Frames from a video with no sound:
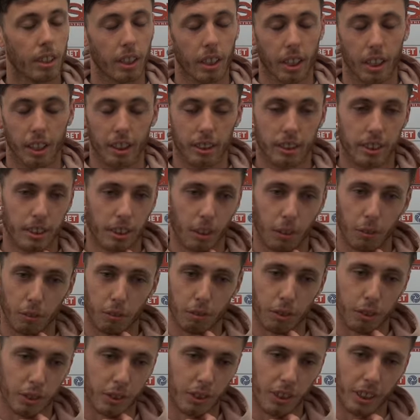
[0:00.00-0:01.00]
Yeah, it's so
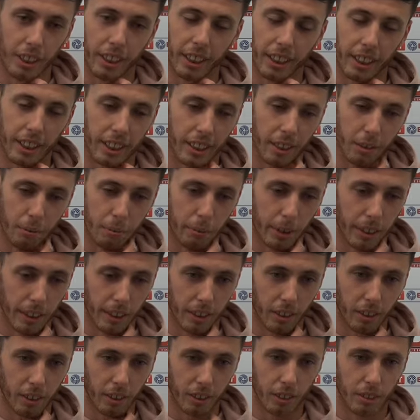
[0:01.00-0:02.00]
frustrating at the minute.
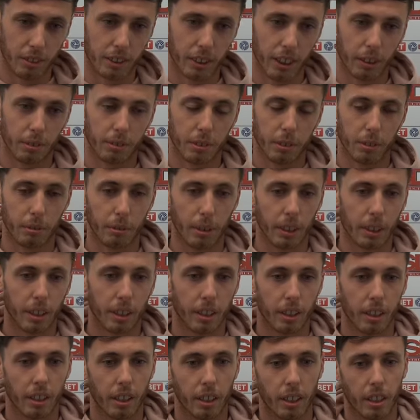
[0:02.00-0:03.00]
Nothing seems to
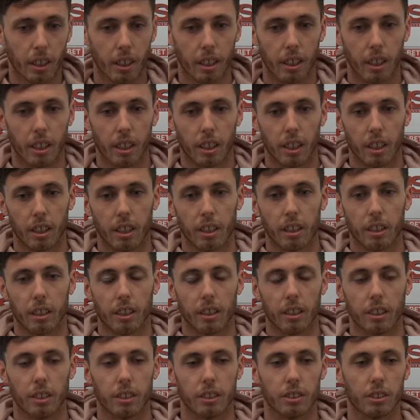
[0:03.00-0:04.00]
be...
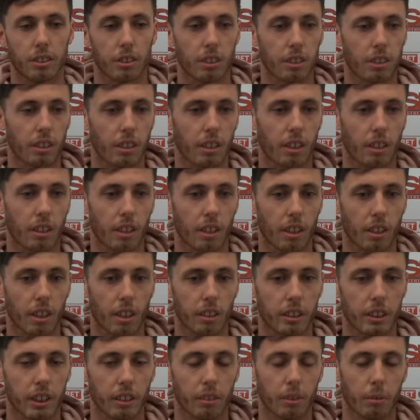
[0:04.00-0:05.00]
I
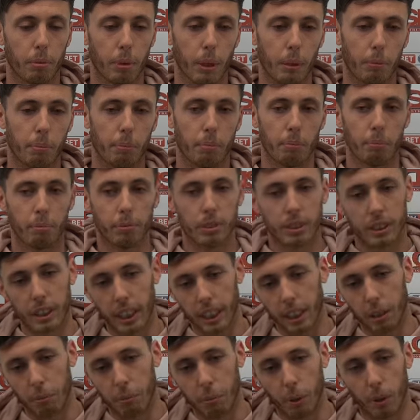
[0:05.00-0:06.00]
seem to be a
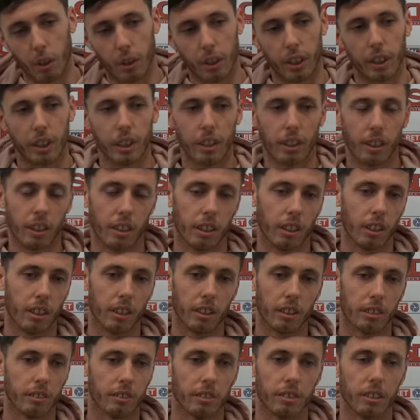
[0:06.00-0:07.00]
second behind or
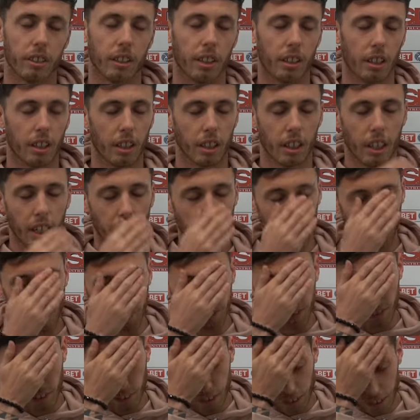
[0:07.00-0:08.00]

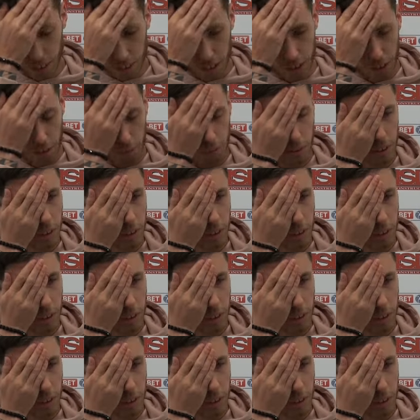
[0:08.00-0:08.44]
after or something.